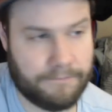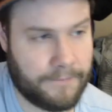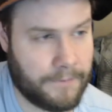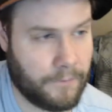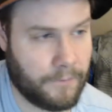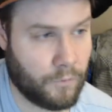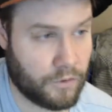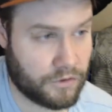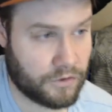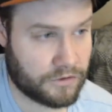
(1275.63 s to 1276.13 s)

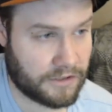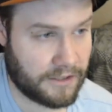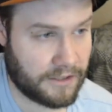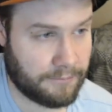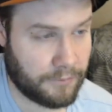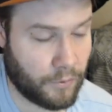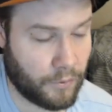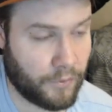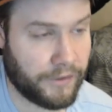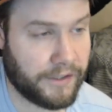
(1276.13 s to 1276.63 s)

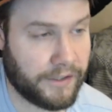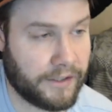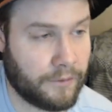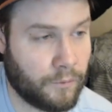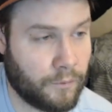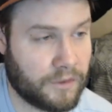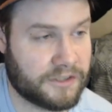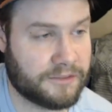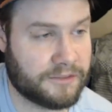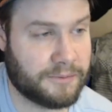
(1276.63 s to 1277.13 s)
employing
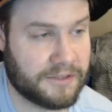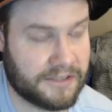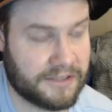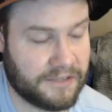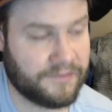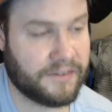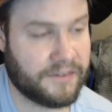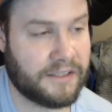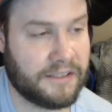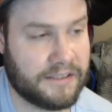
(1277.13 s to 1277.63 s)
was
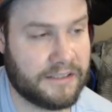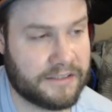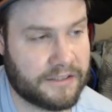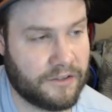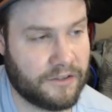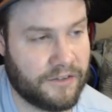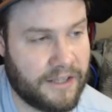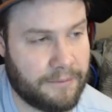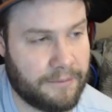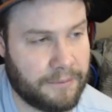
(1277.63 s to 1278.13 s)
specifically
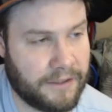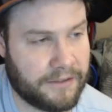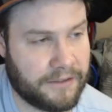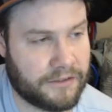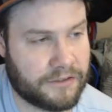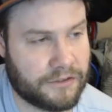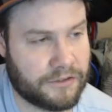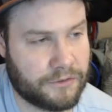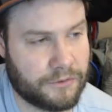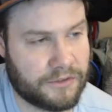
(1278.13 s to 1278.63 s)
so that
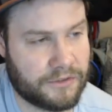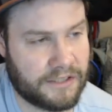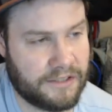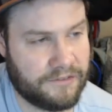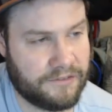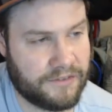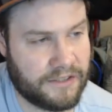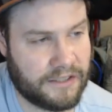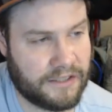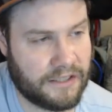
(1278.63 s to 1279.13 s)
player 2's
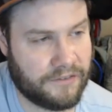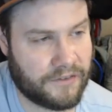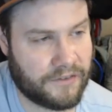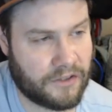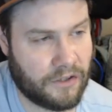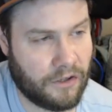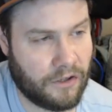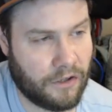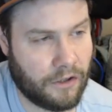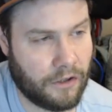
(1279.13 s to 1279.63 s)
EV of a
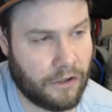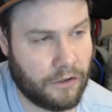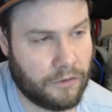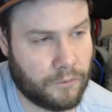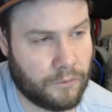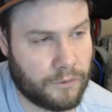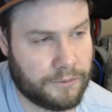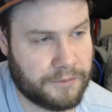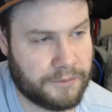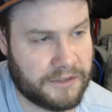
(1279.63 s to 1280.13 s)
call
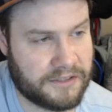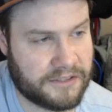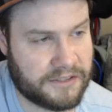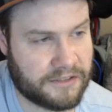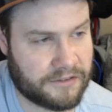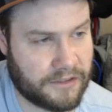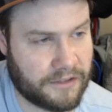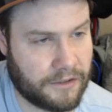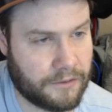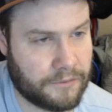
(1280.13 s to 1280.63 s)
would be
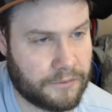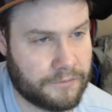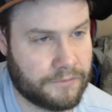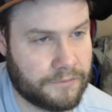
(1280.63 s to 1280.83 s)
0.